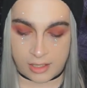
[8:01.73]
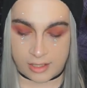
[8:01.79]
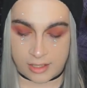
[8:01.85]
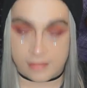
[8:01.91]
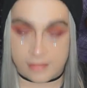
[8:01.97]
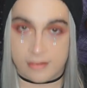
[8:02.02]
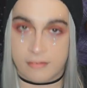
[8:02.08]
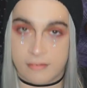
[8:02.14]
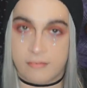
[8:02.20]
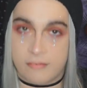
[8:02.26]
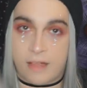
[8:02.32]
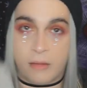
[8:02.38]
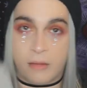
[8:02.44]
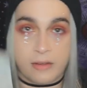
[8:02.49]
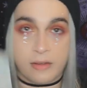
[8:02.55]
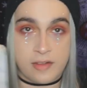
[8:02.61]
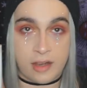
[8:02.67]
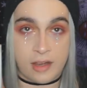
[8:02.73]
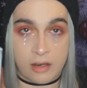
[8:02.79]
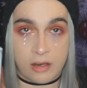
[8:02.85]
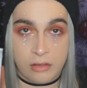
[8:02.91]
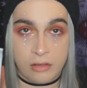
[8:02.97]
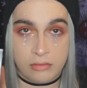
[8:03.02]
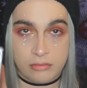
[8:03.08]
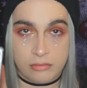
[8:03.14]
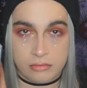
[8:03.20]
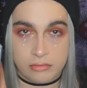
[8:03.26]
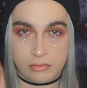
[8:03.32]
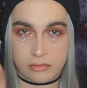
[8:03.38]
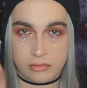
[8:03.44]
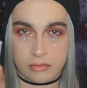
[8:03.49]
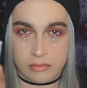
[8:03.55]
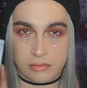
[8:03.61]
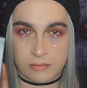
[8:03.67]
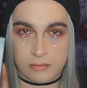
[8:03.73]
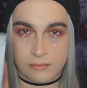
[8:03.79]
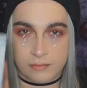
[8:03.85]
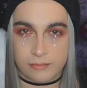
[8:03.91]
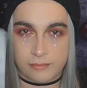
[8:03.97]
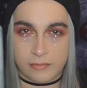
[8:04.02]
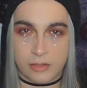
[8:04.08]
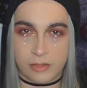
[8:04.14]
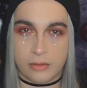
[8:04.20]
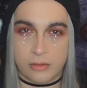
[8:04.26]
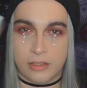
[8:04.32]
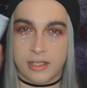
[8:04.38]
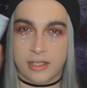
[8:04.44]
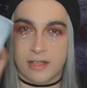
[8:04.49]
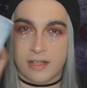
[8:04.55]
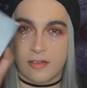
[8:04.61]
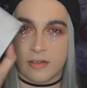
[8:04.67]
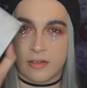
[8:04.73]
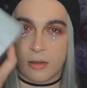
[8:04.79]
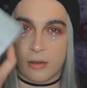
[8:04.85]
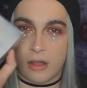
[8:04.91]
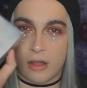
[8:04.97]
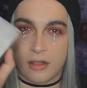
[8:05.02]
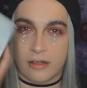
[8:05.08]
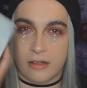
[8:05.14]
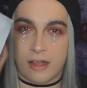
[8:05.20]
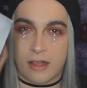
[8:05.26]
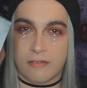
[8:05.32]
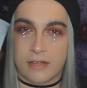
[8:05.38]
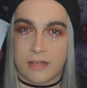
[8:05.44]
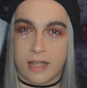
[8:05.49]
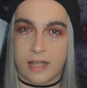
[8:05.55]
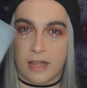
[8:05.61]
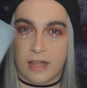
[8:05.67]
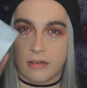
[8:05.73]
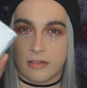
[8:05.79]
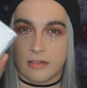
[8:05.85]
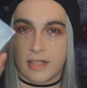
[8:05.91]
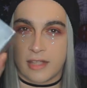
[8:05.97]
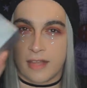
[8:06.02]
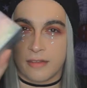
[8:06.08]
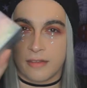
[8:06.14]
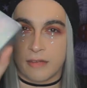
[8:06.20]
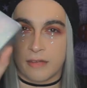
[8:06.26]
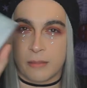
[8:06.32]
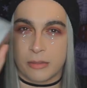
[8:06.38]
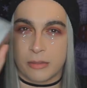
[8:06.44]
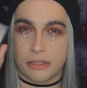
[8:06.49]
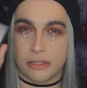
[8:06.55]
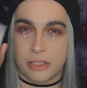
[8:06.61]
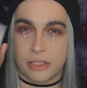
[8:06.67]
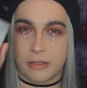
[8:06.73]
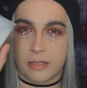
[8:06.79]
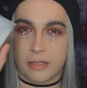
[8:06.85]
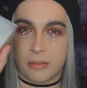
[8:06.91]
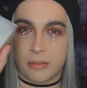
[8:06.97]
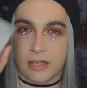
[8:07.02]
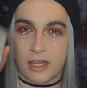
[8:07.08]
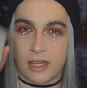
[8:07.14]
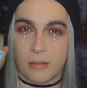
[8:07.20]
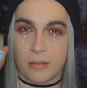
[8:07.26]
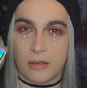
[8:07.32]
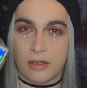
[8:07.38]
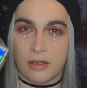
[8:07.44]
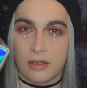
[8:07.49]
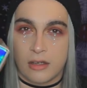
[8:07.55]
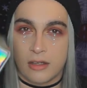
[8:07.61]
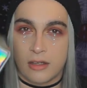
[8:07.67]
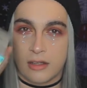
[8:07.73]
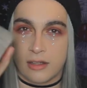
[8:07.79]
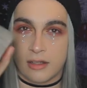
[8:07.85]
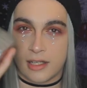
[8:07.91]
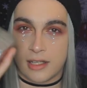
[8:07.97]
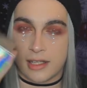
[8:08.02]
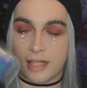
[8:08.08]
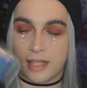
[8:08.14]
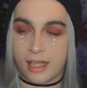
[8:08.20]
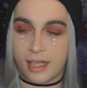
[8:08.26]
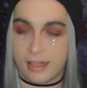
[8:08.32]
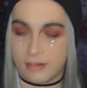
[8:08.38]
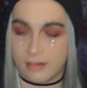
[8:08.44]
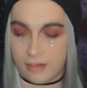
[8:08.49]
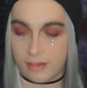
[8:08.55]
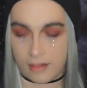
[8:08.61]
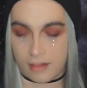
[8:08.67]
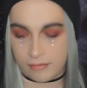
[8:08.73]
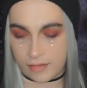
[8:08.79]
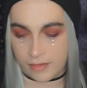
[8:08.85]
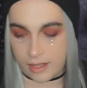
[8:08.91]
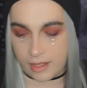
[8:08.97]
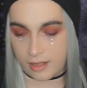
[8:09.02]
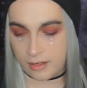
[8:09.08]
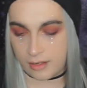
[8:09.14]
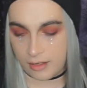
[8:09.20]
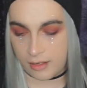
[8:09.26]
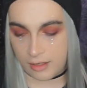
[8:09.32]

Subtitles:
It's the Fountain Tarot. Oh, look at it, it's so holographic. Yeah, the rainbow's showing up on camera. Look at that, I love that.